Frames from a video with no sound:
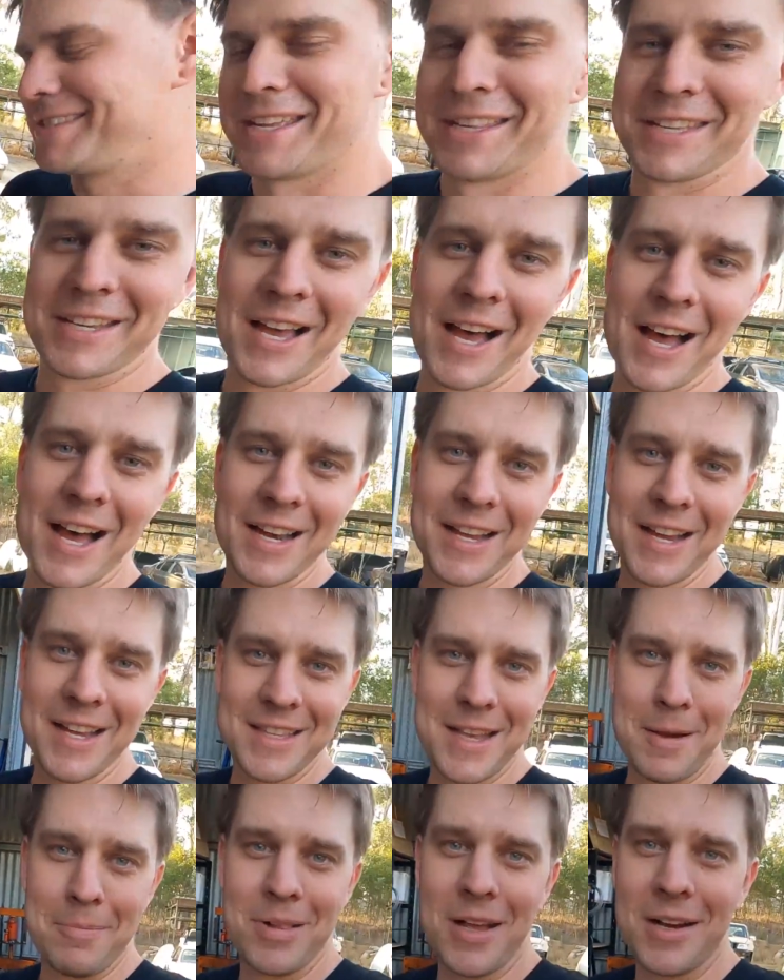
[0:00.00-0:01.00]
it's in the car to
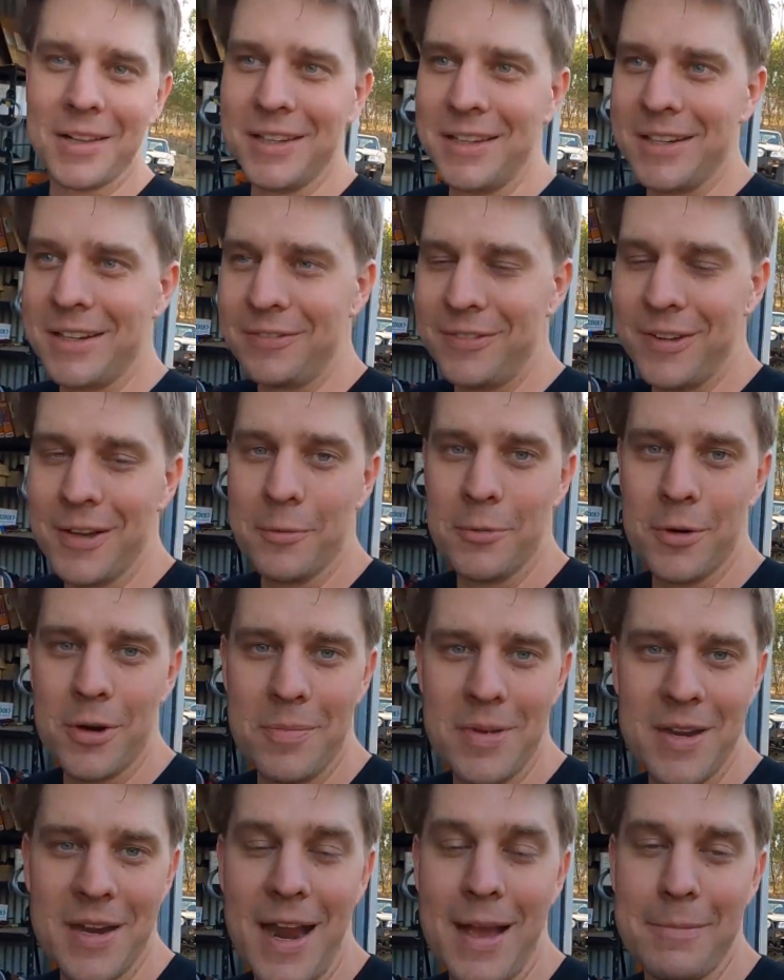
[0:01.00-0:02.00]
get that plug lead to fit would
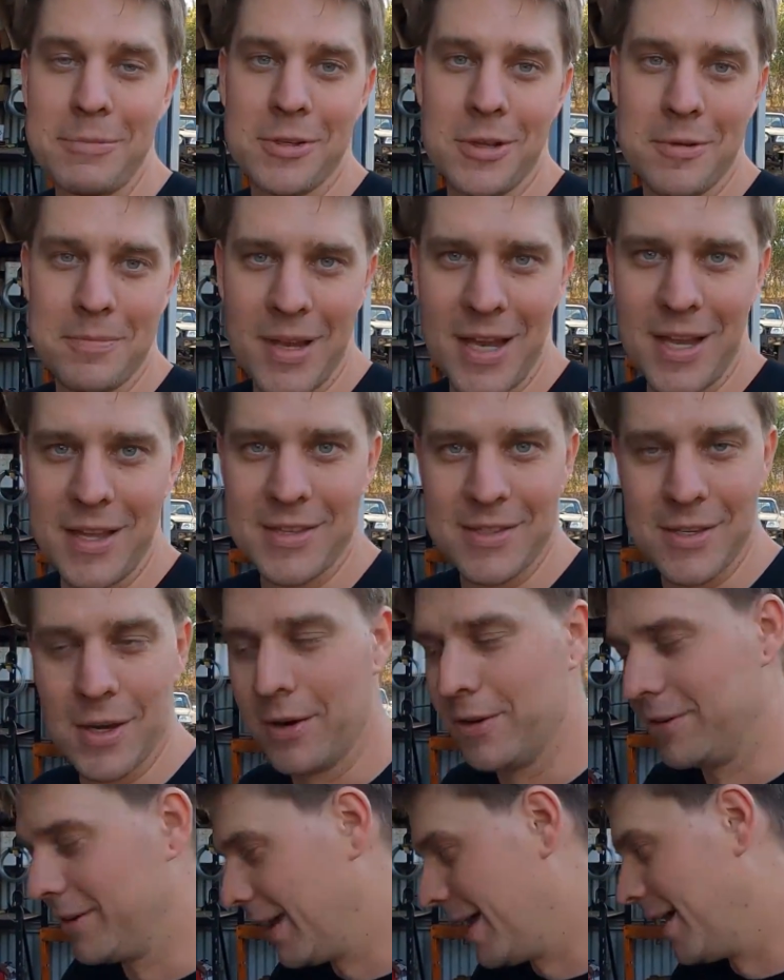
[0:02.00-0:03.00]
have been an absolute pain.
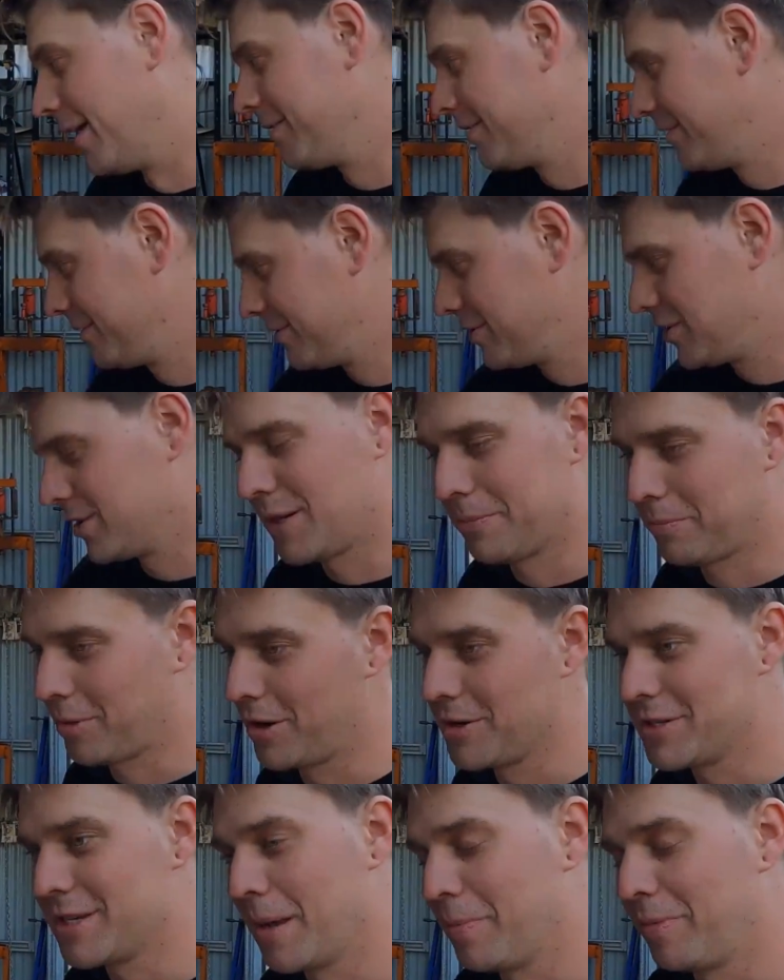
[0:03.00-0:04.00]
So yeah, just a
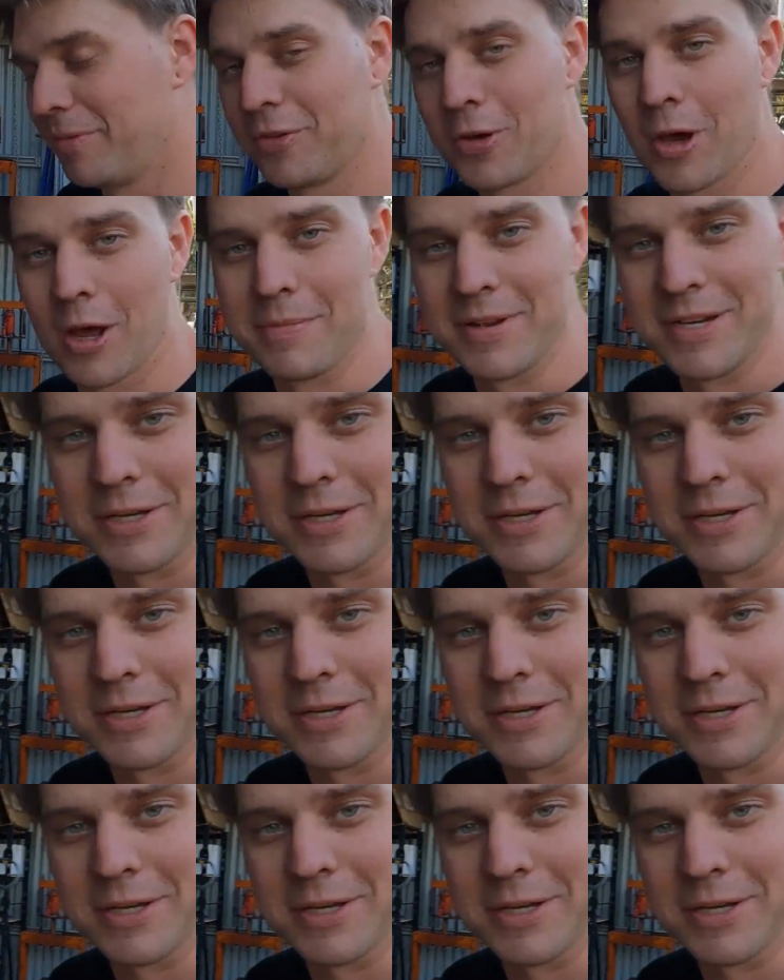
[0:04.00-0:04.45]
pro tip, if you're going to